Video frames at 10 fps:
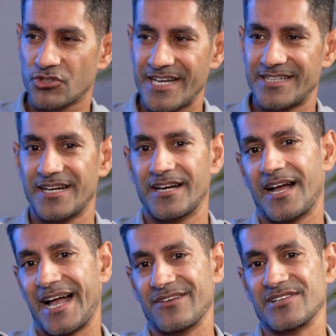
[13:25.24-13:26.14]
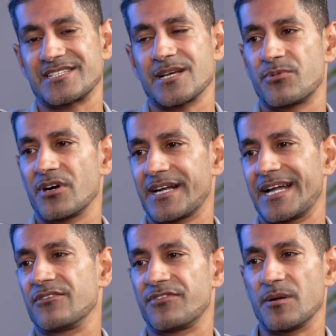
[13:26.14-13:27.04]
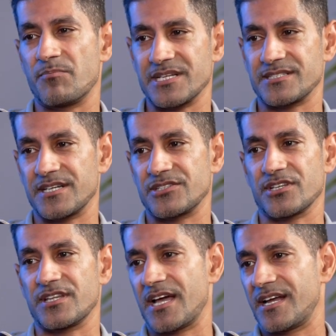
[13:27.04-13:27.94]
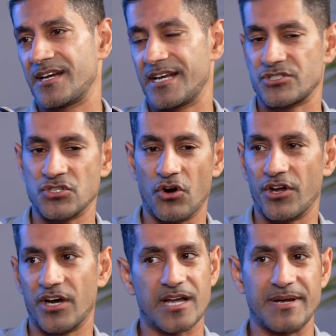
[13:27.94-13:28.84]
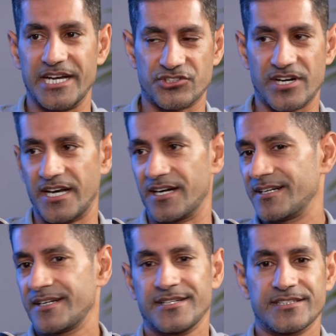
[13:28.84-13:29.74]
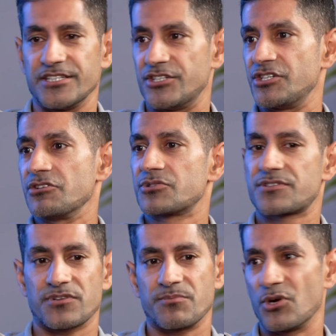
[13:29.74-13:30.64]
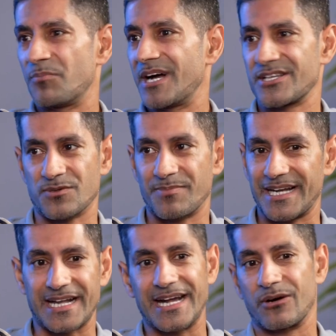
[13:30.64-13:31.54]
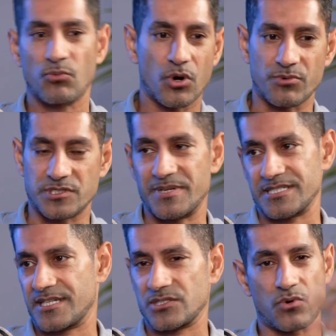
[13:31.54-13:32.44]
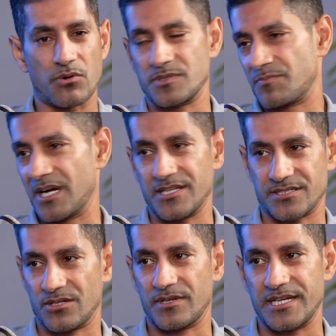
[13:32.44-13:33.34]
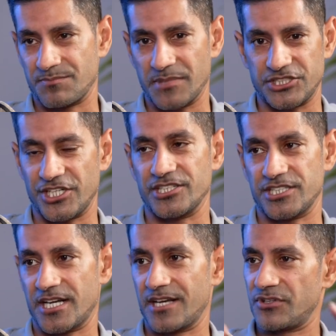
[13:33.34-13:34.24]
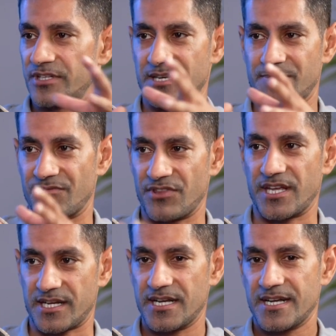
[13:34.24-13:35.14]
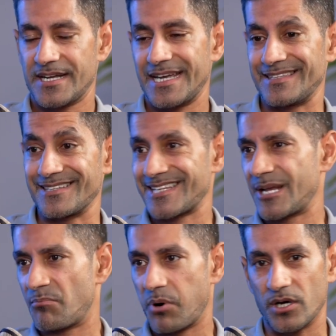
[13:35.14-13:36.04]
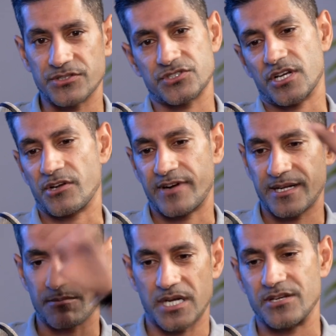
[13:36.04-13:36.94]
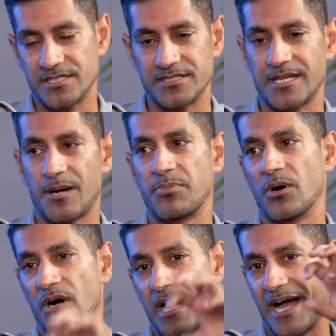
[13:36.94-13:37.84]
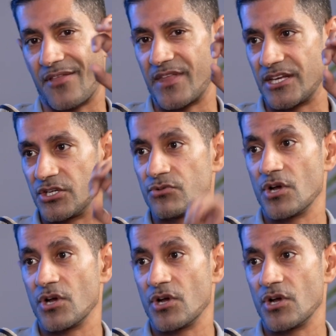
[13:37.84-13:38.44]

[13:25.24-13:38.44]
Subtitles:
trader, have a separate account for your business, so then it's not a nightmare trying to deduce from your personal bank account what was business, what was personal. It's much easier if you keep everything in the same pot. So your income goes into that pot, and then